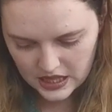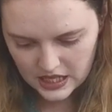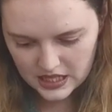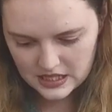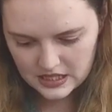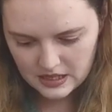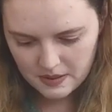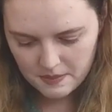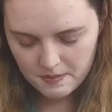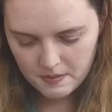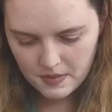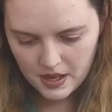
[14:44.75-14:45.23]

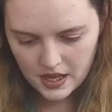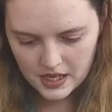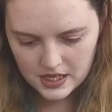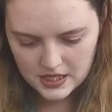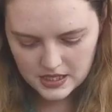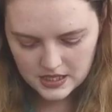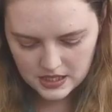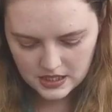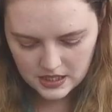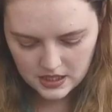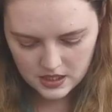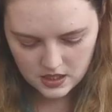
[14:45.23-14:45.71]
this
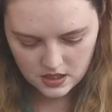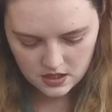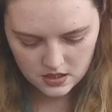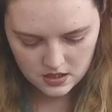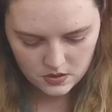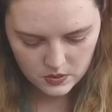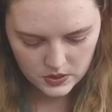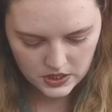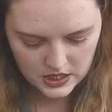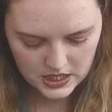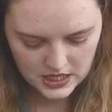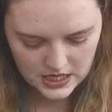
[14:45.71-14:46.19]

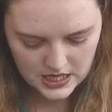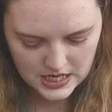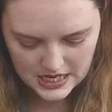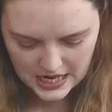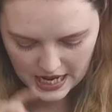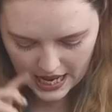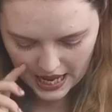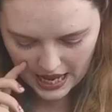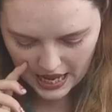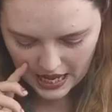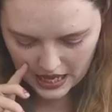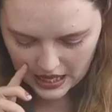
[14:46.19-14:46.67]
amazingness with the
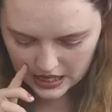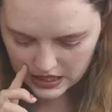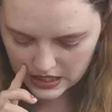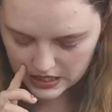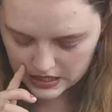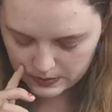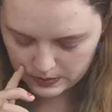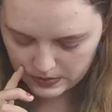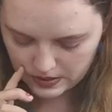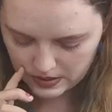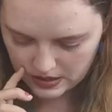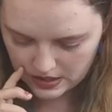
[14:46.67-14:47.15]
net
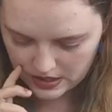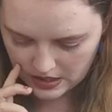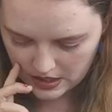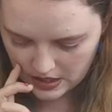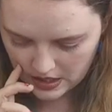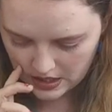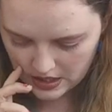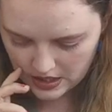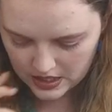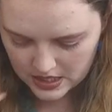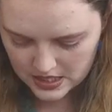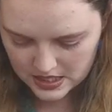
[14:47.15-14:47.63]
that's
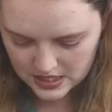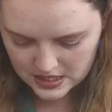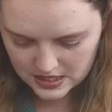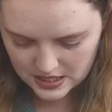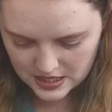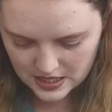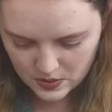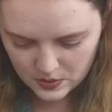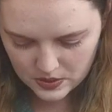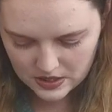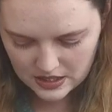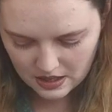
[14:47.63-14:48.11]
been
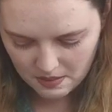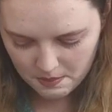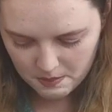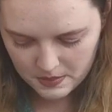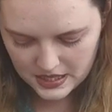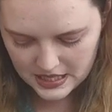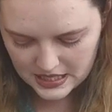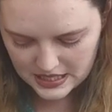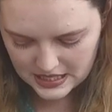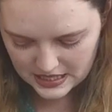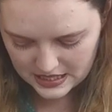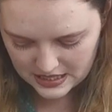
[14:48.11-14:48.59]
sequined
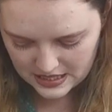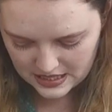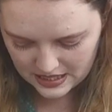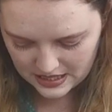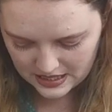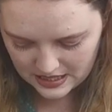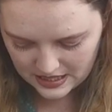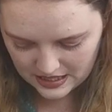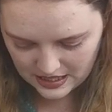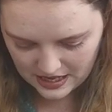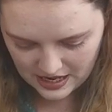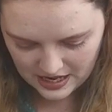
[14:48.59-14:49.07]
and
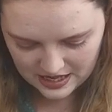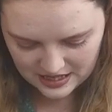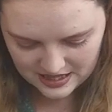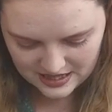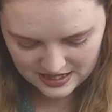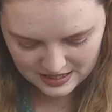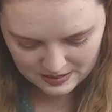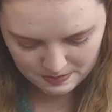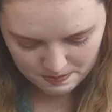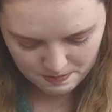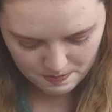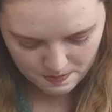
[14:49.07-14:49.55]
beaded, and then
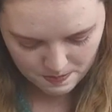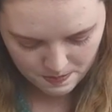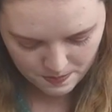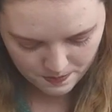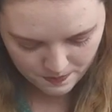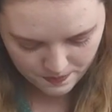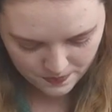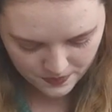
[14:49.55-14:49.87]
had this